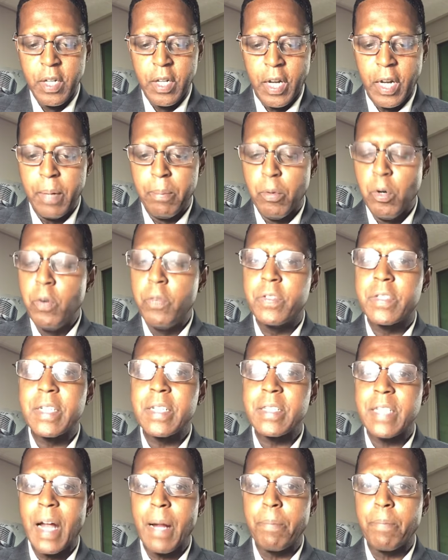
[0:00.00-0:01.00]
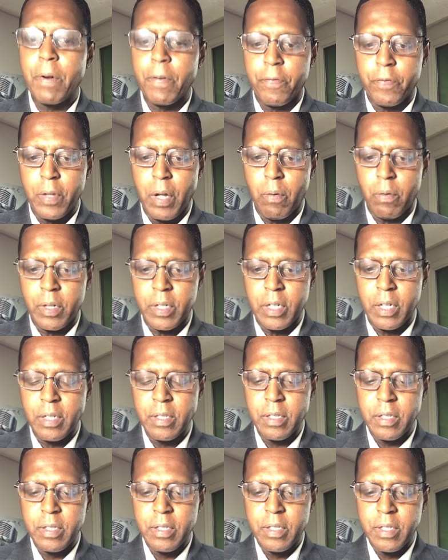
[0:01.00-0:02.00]
He moved to Tampa, Florida
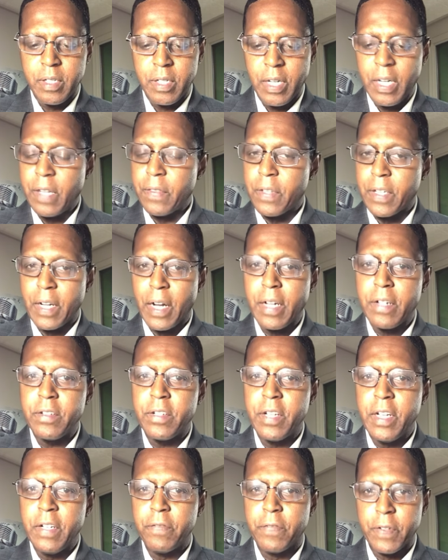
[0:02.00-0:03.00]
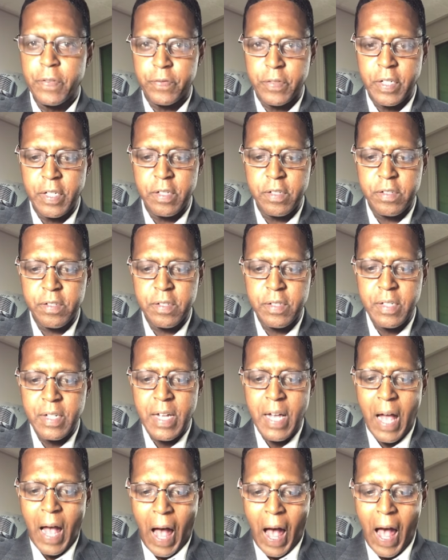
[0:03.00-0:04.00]
in the 1950s
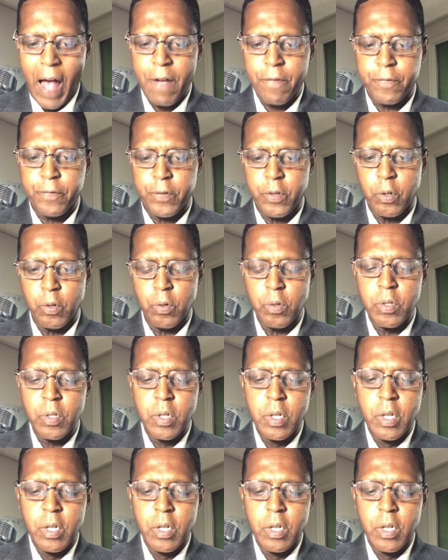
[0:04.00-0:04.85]
after